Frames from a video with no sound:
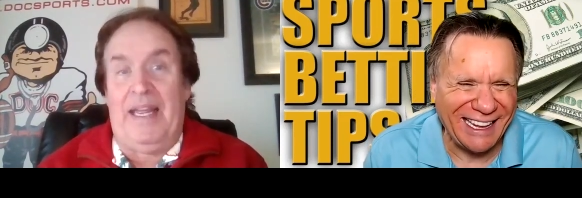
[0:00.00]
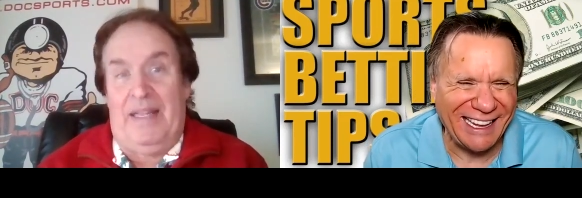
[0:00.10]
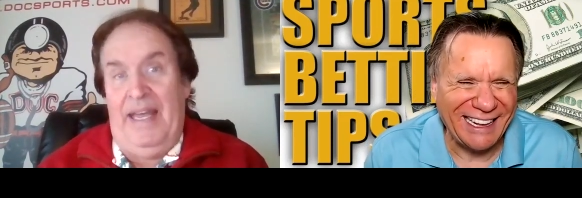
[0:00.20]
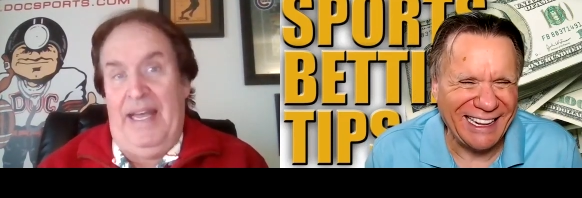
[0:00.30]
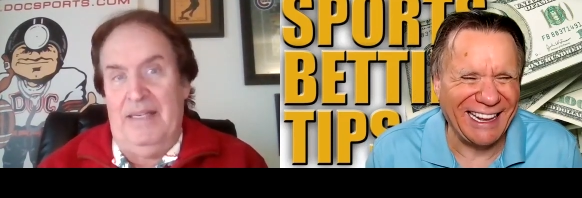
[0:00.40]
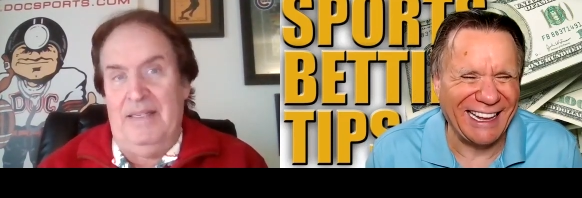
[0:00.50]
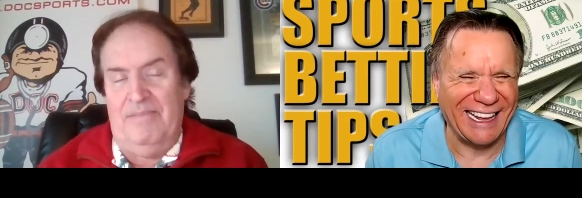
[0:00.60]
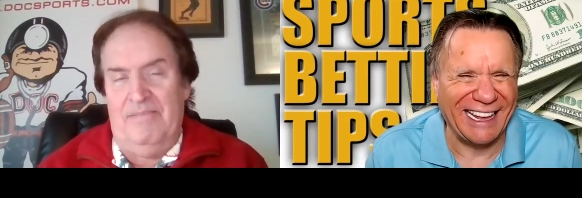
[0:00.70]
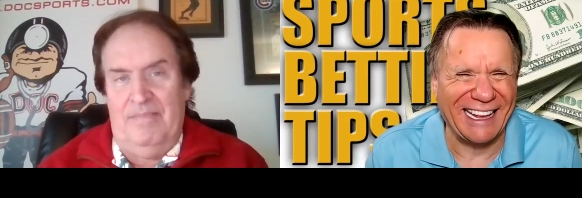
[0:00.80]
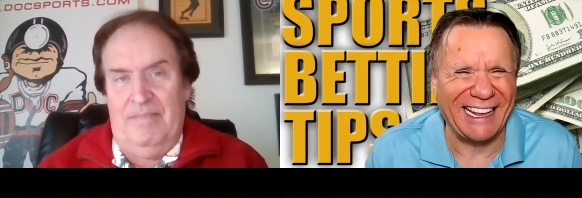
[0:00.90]
Speaker 1: like that.
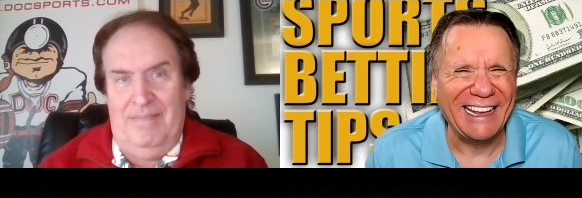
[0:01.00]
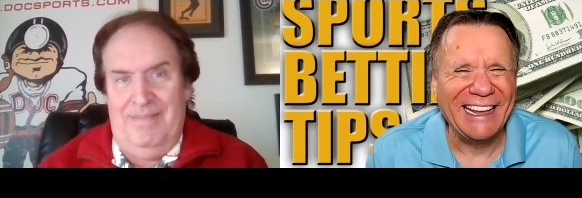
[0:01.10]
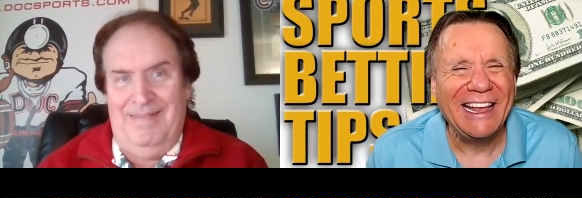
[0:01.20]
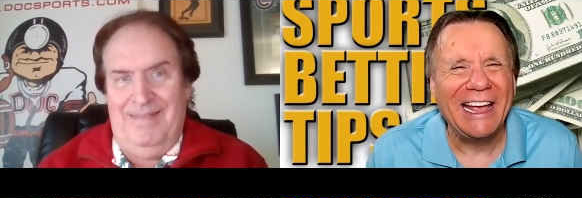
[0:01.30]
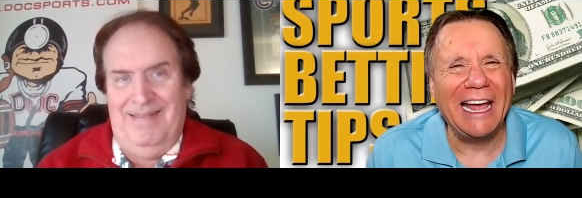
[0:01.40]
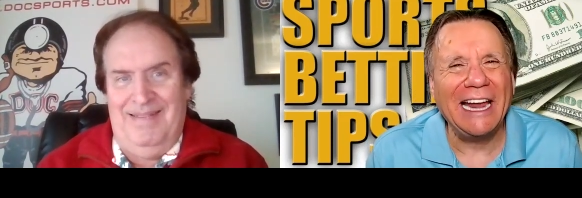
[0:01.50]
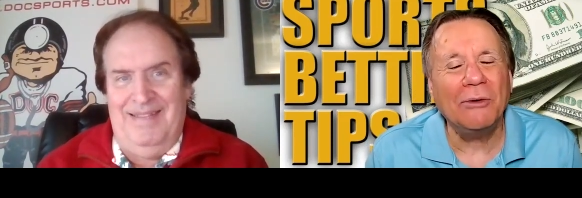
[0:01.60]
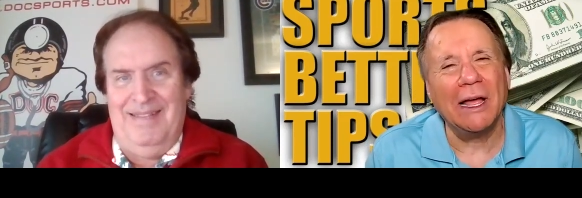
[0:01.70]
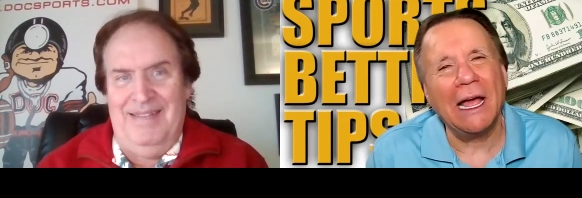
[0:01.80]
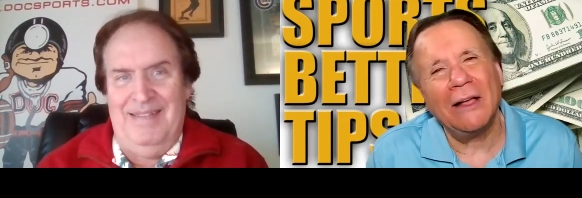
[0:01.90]
yeah.
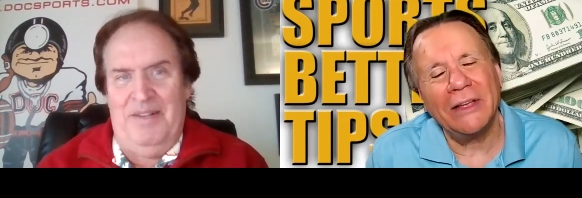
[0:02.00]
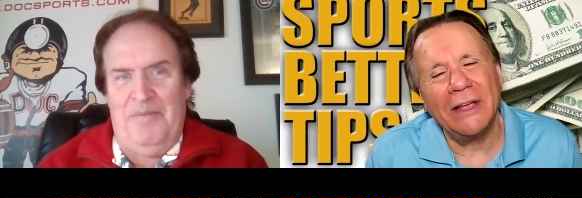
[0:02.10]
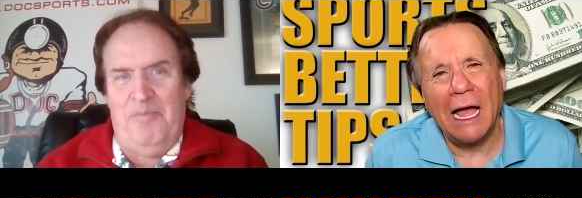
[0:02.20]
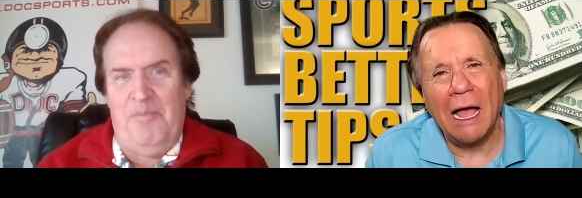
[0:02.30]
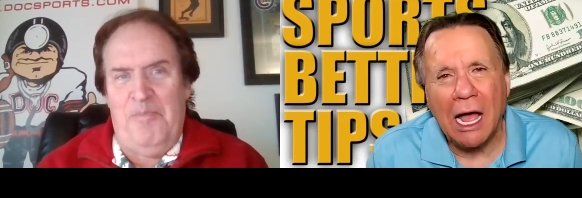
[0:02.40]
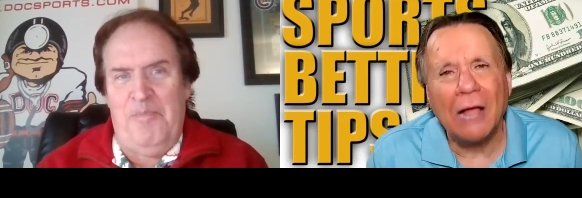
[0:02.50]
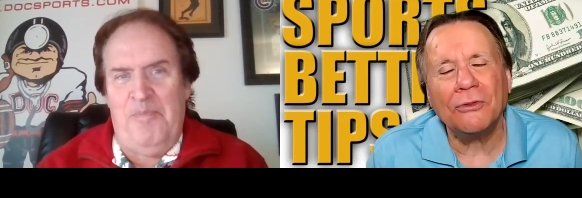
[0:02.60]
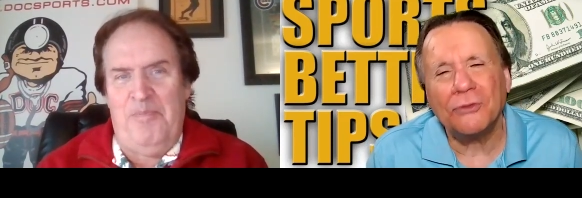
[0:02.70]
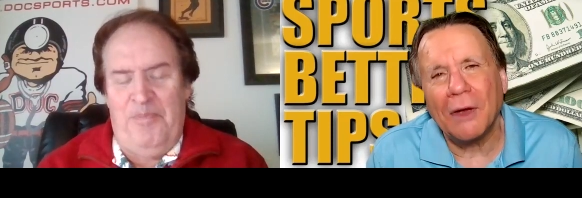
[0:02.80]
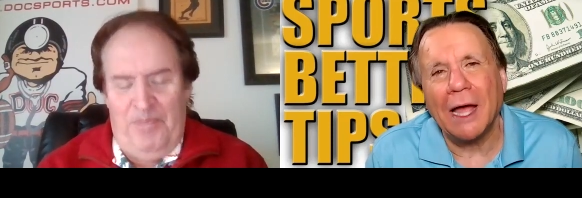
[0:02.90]
Speaker 2: Anyway, I'll,
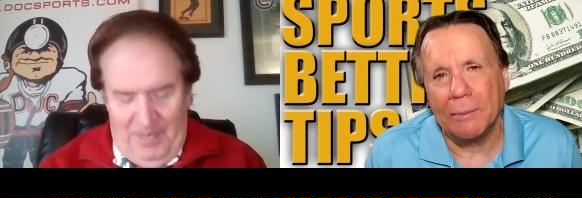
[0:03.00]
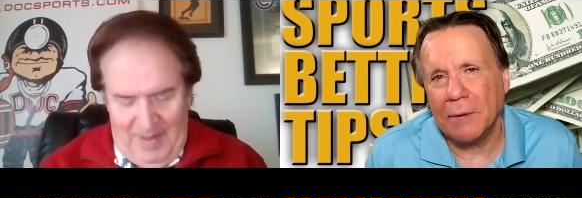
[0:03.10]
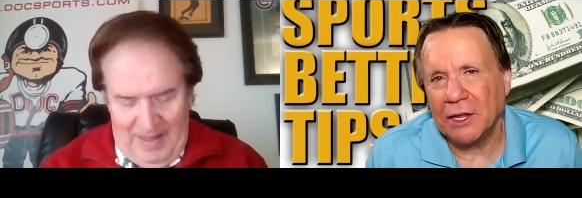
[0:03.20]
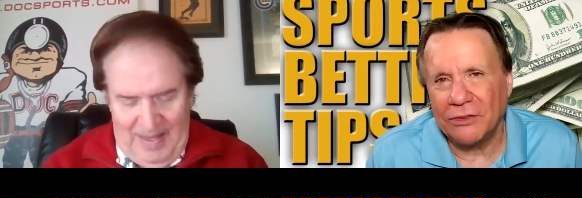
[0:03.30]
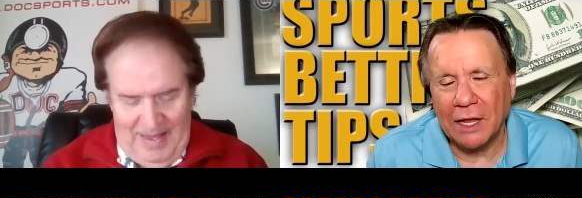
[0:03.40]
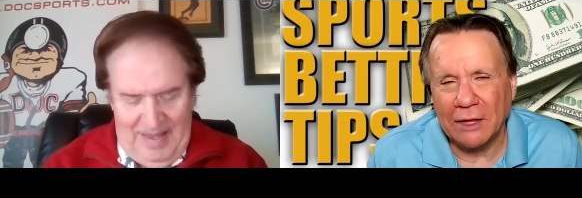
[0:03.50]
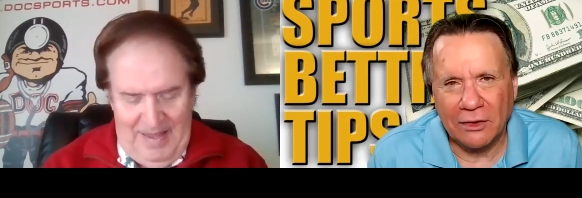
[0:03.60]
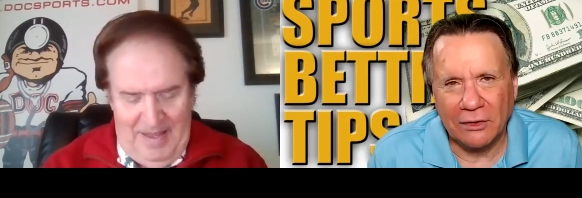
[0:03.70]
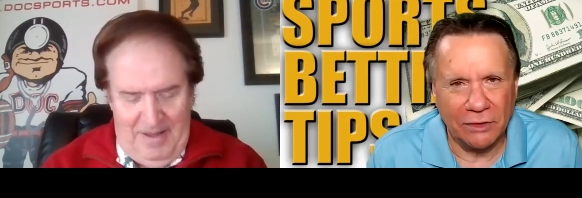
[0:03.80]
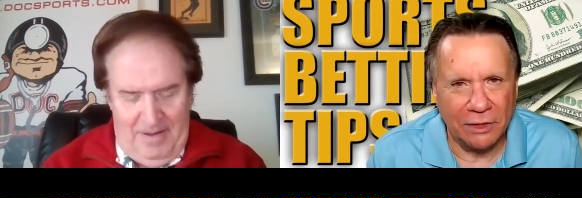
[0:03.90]
I'll, try to make
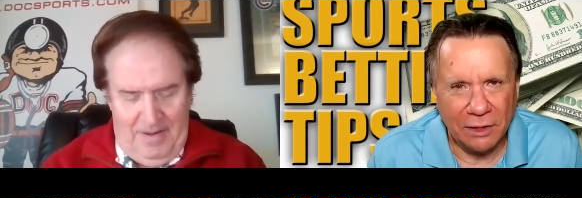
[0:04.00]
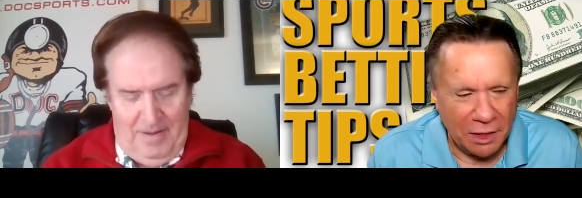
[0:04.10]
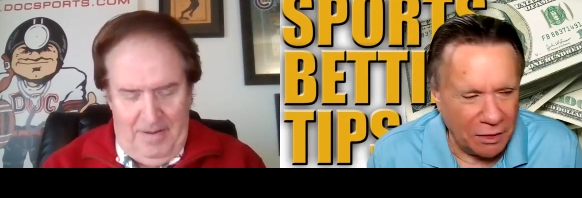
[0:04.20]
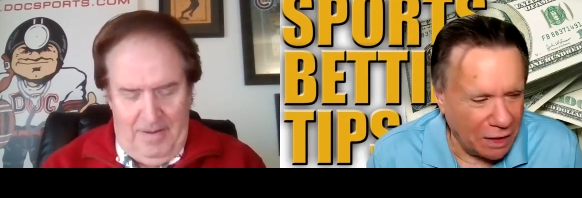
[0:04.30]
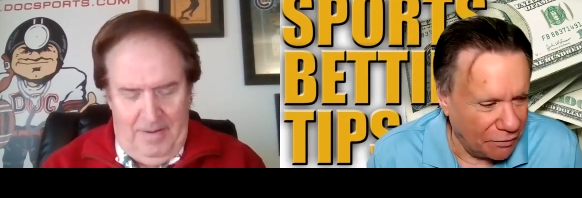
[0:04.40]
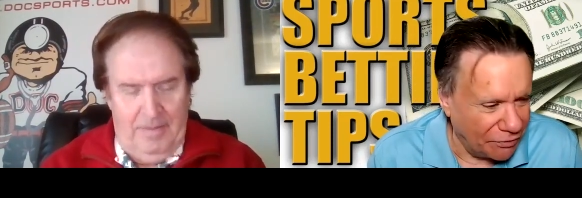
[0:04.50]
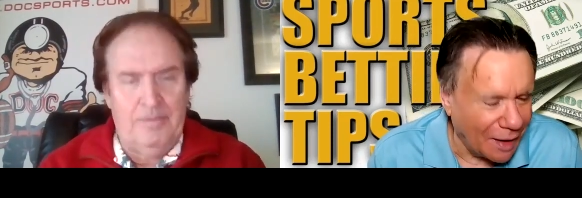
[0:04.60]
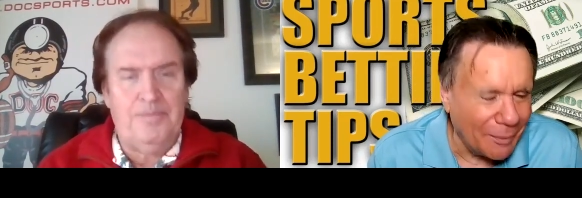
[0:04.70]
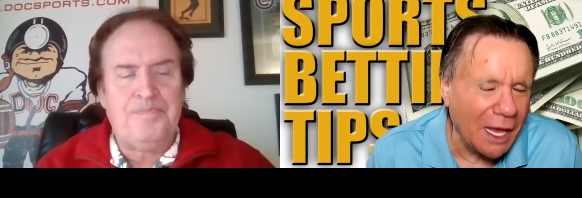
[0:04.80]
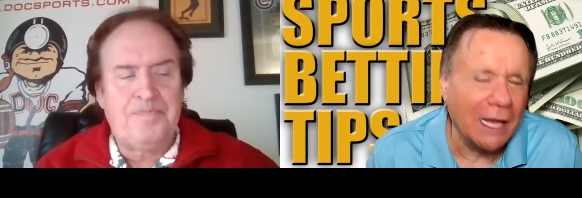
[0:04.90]
sense of it if
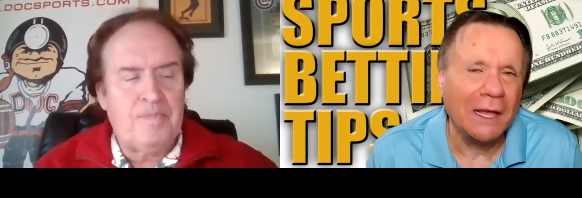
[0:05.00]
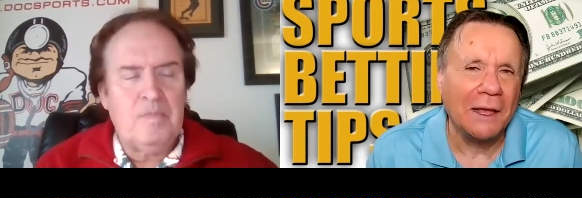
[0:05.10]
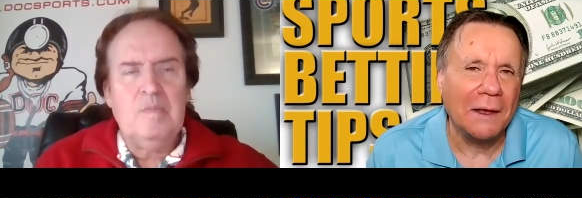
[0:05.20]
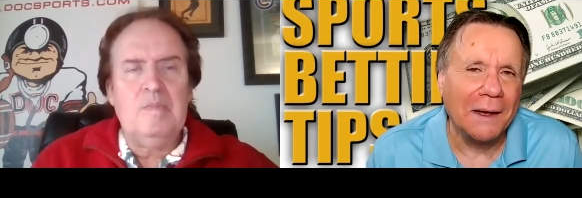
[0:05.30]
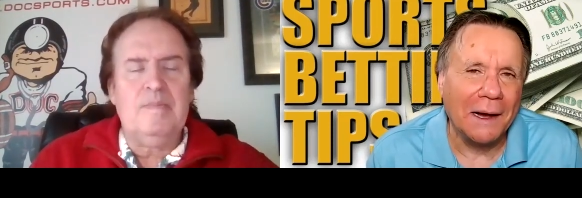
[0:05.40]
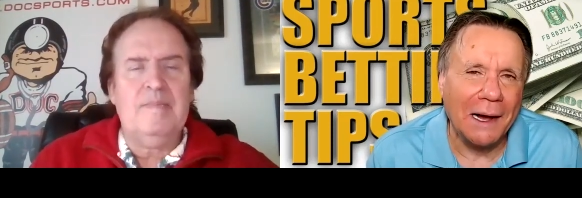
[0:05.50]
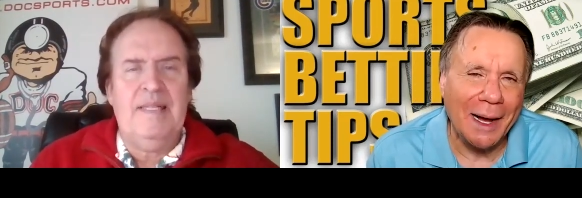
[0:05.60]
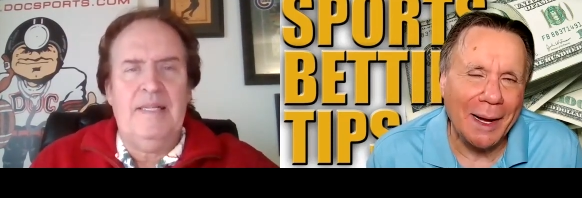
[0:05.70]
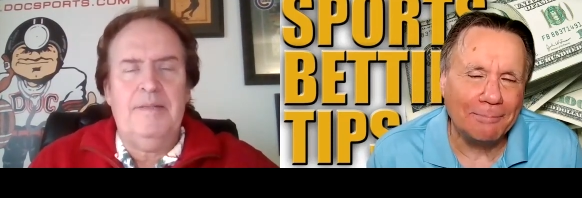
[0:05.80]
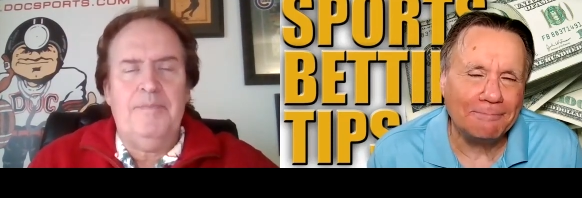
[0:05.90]
I may.
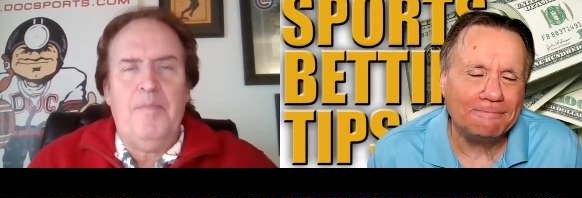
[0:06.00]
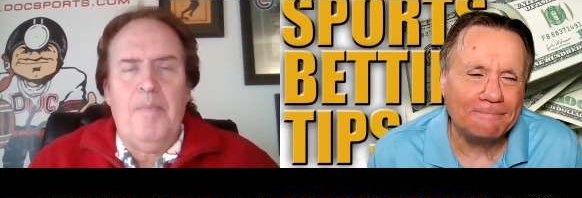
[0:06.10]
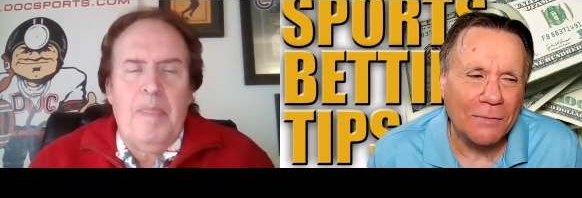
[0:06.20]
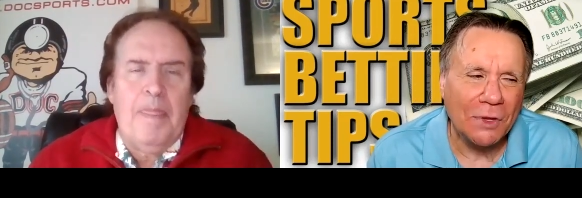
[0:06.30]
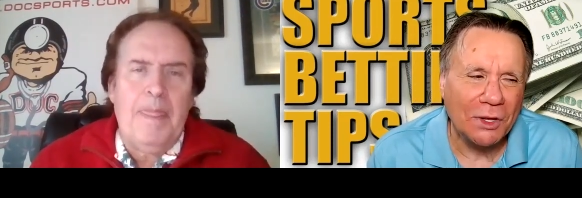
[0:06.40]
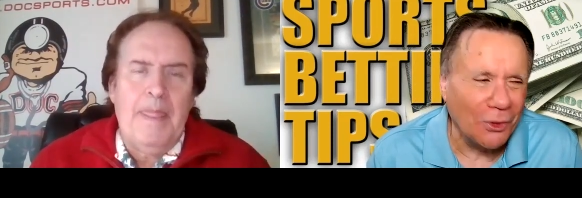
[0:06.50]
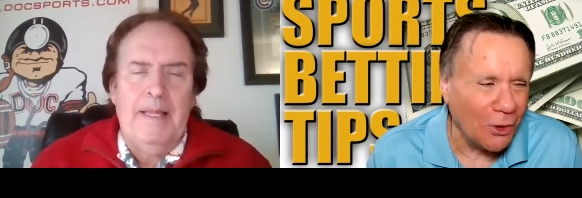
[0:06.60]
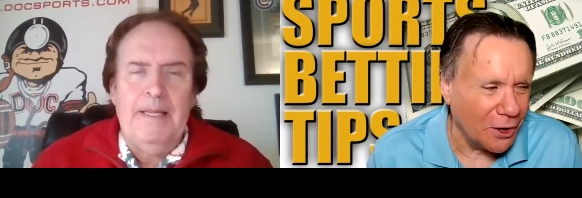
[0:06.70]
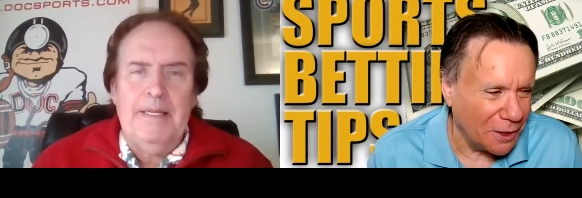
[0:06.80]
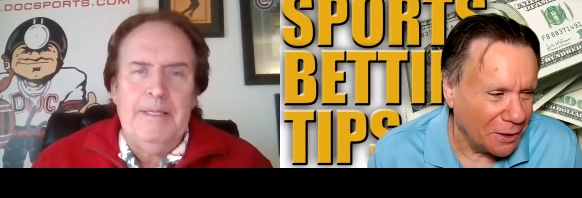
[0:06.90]
Um,
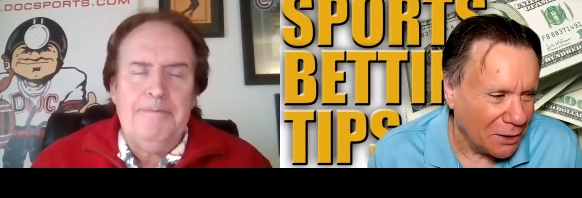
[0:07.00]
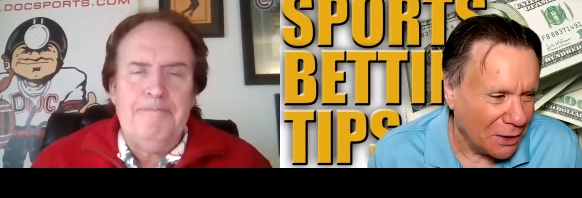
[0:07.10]
look,